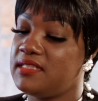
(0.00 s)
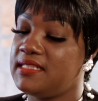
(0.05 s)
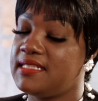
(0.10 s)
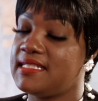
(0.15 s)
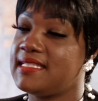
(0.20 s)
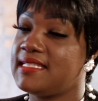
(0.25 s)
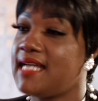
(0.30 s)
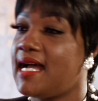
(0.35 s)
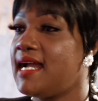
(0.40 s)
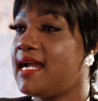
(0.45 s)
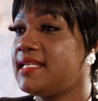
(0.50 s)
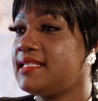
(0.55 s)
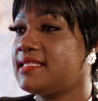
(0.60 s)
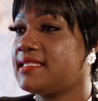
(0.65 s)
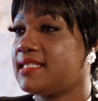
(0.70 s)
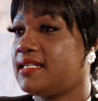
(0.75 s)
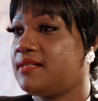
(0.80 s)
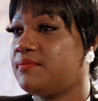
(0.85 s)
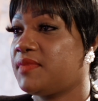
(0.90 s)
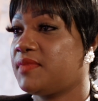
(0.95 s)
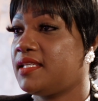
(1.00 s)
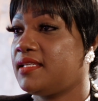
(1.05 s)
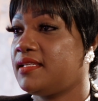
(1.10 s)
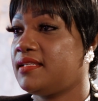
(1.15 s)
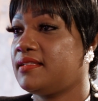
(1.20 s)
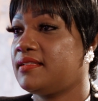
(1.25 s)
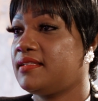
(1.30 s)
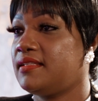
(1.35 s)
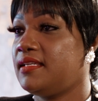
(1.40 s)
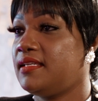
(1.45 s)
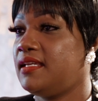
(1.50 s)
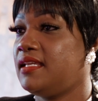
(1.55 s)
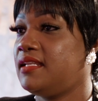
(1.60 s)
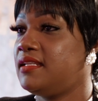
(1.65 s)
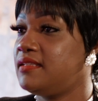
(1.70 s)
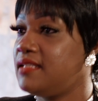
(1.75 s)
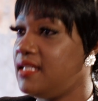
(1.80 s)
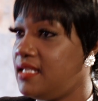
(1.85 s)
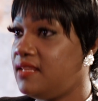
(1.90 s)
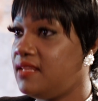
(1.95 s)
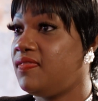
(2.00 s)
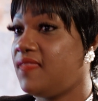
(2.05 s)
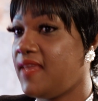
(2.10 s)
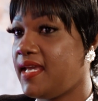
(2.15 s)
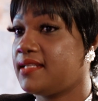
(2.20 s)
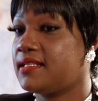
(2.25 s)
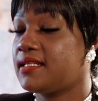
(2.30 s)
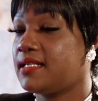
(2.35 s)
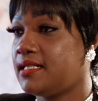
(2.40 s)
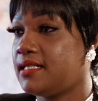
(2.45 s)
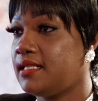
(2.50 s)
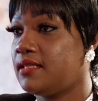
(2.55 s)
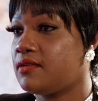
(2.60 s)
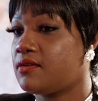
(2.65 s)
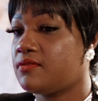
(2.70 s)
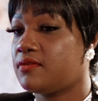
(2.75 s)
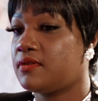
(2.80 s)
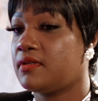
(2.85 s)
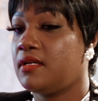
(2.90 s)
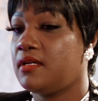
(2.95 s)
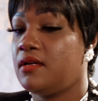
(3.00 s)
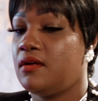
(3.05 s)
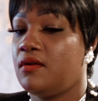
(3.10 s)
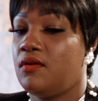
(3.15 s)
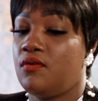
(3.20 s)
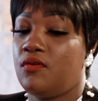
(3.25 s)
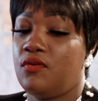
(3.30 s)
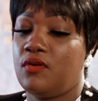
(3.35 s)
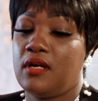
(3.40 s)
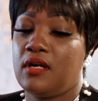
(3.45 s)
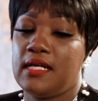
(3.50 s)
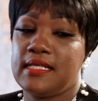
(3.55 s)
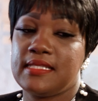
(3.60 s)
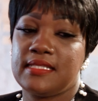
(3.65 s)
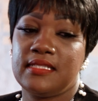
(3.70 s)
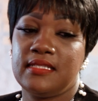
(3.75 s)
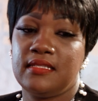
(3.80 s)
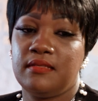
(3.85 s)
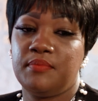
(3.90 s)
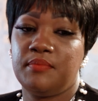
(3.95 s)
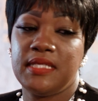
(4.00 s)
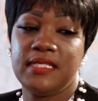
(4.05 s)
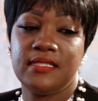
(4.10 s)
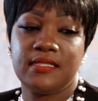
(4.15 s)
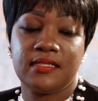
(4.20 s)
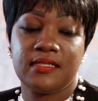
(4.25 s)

design something in that color. Or I see a piece